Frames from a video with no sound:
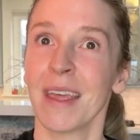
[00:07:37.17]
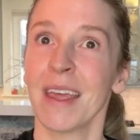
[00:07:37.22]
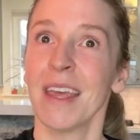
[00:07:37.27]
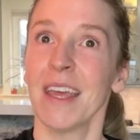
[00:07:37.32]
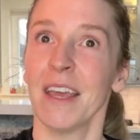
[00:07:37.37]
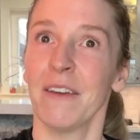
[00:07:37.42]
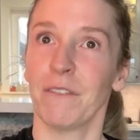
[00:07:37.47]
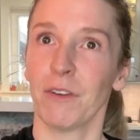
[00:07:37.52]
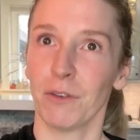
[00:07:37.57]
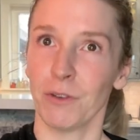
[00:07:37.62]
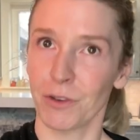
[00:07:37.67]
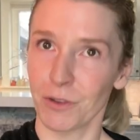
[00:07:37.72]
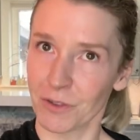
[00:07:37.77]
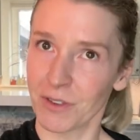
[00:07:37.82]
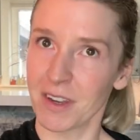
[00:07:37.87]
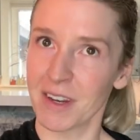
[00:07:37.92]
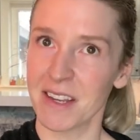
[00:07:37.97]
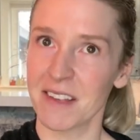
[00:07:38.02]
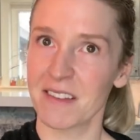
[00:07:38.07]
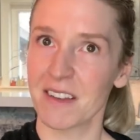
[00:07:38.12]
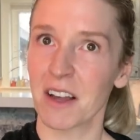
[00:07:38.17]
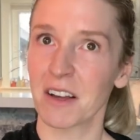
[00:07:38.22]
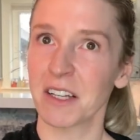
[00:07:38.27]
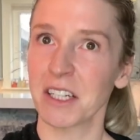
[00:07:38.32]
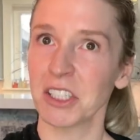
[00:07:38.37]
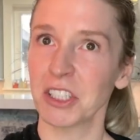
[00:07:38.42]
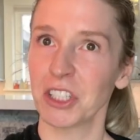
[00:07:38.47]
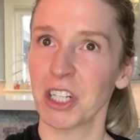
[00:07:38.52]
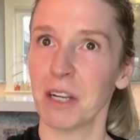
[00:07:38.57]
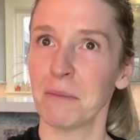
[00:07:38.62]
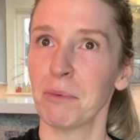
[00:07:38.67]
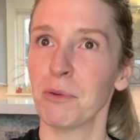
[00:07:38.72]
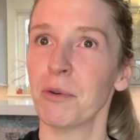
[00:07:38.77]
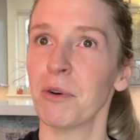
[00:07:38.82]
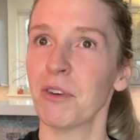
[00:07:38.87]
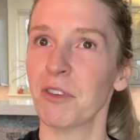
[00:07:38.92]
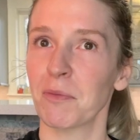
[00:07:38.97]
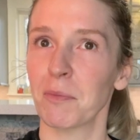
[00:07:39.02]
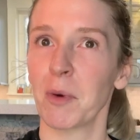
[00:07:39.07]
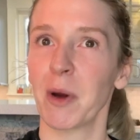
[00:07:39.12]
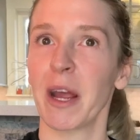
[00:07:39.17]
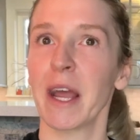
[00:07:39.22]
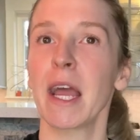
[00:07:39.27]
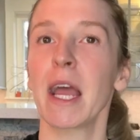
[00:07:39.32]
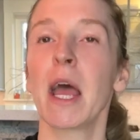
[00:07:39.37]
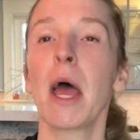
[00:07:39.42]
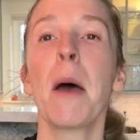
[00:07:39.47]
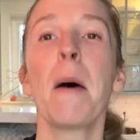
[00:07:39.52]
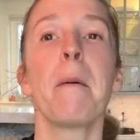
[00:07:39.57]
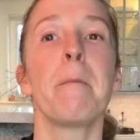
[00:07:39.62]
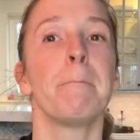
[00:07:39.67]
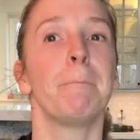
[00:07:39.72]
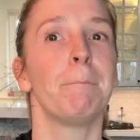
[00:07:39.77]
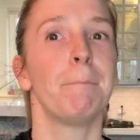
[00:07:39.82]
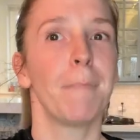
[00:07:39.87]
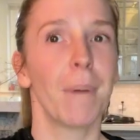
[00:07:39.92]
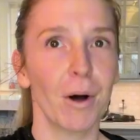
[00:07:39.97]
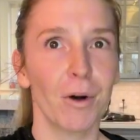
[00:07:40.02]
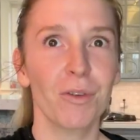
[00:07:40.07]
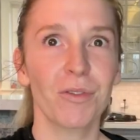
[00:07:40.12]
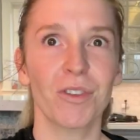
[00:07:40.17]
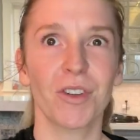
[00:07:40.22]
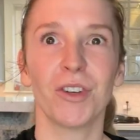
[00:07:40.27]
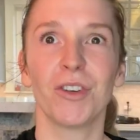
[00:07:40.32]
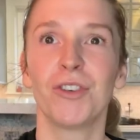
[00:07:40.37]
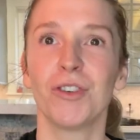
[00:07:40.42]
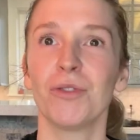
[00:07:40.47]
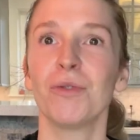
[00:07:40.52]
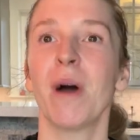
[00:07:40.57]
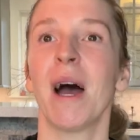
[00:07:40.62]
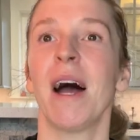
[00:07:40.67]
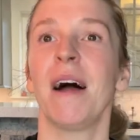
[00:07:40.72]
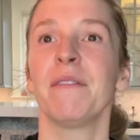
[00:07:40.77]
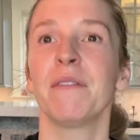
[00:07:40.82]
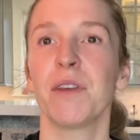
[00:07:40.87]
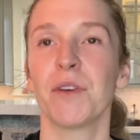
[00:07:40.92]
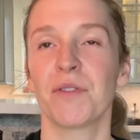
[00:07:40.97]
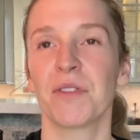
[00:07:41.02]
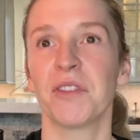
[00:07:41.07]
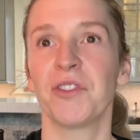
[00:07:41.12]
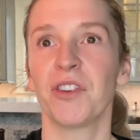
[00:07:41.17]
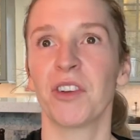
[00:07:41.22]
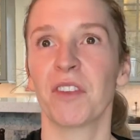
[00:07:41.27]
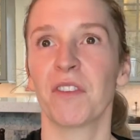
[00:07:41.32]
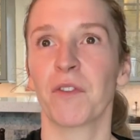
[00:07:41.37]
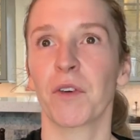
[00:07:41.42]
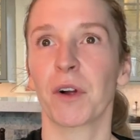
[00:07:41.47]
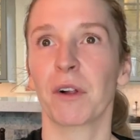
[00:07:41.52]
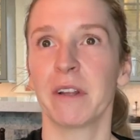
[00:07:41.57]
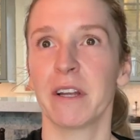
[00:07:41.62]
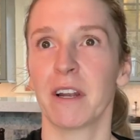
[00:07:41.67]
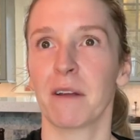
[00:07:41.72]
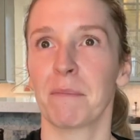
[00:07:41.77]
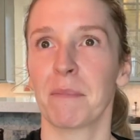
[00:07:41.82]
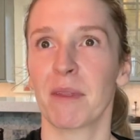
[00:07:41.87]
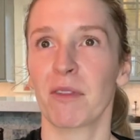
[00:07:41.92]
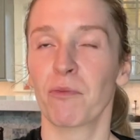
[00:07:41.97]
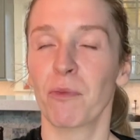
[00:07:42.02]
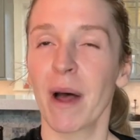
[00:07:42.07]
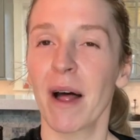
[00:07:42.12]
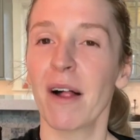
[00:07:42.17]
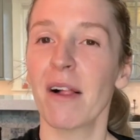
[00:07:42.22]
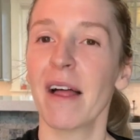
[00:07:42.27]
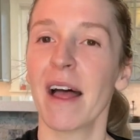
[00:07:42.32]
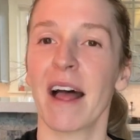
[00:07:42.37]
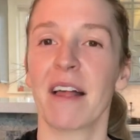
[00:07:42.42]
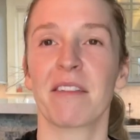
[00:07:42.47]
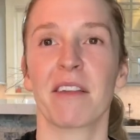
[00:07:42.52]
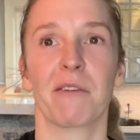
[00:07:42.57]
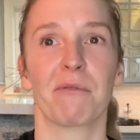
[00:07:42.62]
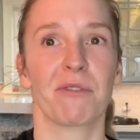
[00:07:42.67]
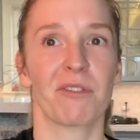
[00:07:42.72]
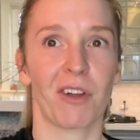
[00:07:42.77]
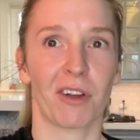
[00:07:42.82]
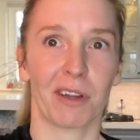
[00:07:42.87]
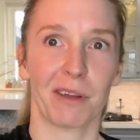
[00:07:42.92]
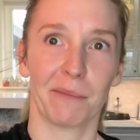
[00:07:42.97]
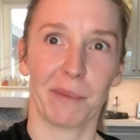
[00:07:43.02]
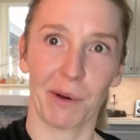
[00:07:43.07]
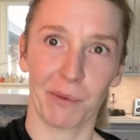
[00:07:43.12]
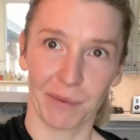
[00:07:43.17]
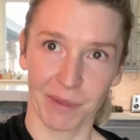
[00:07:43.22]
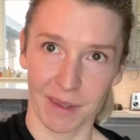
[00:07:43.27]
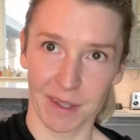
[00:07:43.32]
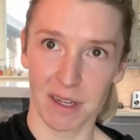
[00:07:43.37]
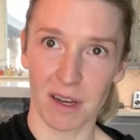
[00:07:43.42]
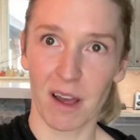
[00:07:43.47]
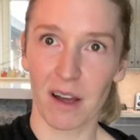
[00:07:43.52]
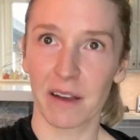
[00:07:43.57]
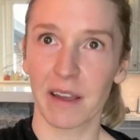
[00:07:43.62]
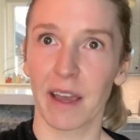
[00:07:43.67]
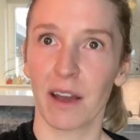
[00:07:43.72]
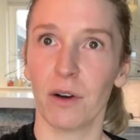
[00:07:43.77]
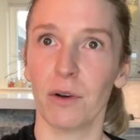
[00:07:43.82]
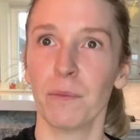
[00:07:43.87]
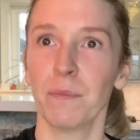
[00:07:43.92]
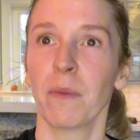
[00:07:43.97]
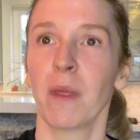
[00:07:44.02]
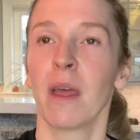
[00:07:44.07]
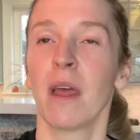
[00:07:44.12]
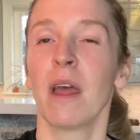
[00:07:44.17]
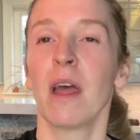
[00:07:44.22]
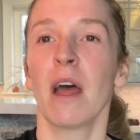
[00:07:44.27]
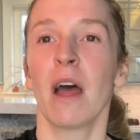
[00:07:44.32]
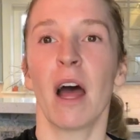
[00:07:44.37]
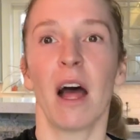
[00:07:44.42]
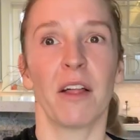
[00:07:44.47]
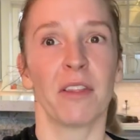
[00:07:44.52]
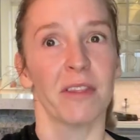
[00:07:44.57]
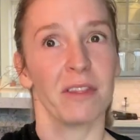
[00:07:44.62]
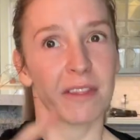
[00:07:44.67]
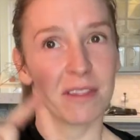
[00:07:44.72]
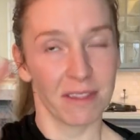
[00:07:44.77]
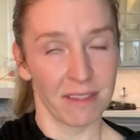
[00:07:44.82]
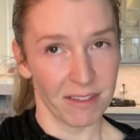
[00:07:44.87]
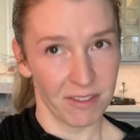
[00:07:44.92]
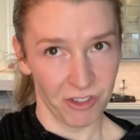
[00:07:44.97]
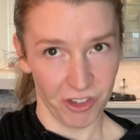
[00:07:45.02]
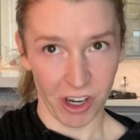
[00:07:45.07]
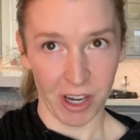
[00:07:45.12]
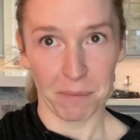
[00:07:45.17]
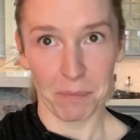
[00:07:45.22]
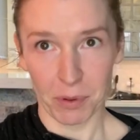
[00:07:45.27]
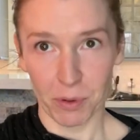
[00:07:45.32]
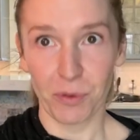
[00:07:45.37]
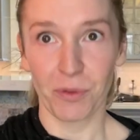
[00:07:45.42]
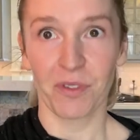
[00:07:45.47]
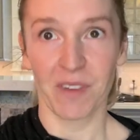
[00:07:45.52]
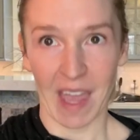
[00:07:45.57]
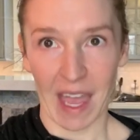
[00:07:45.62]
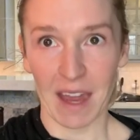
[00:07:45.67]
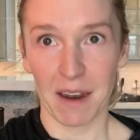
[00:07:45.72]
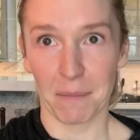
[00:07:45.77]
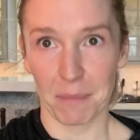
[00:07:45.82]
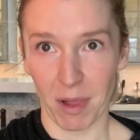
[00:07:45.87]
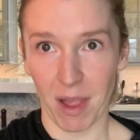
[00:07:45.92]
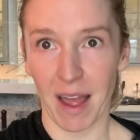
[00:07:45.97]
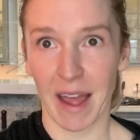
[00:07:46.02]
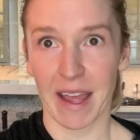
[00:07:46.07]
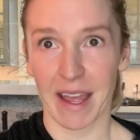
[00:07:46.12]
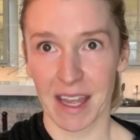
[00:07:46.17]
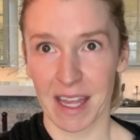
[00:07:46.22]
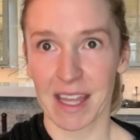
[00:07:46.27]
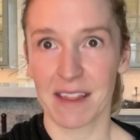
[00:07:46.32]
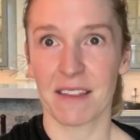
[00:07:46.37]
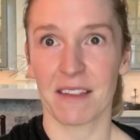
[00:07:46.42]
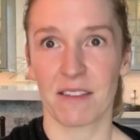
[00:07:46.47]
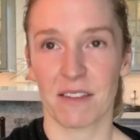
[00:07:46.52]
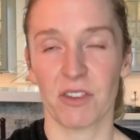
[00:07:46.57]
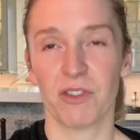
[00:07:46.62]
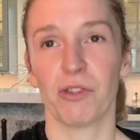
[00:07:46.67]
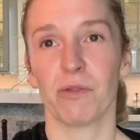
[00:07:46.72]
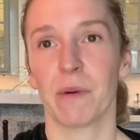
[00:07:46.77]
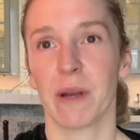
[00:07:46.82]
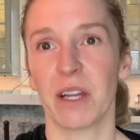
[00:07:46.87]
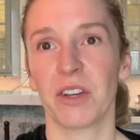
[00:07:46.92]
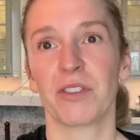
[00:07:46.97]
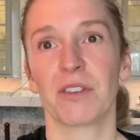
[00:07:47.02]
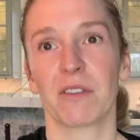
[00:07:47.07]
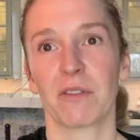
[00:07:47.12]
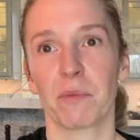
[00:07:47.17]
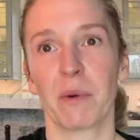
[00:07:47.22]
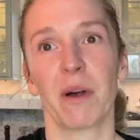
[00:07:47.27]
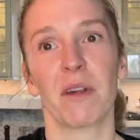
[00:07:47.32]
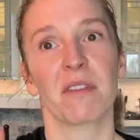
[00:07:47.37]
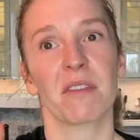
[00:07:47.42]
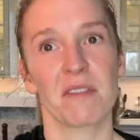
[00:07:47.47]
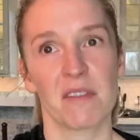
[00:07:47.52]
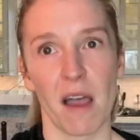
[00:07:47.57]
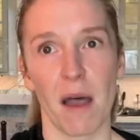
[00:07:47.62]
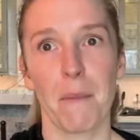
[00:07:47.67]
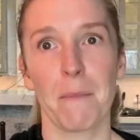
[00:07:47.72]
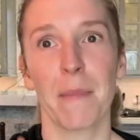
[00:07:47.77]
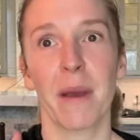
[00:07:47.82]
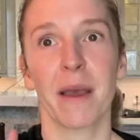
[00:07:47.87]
if you used a deskunking shampoo or spray, most do have usages for cleanup as well, as I was talking about with the Nok Out. Shampoos can apply in this situation as well. Some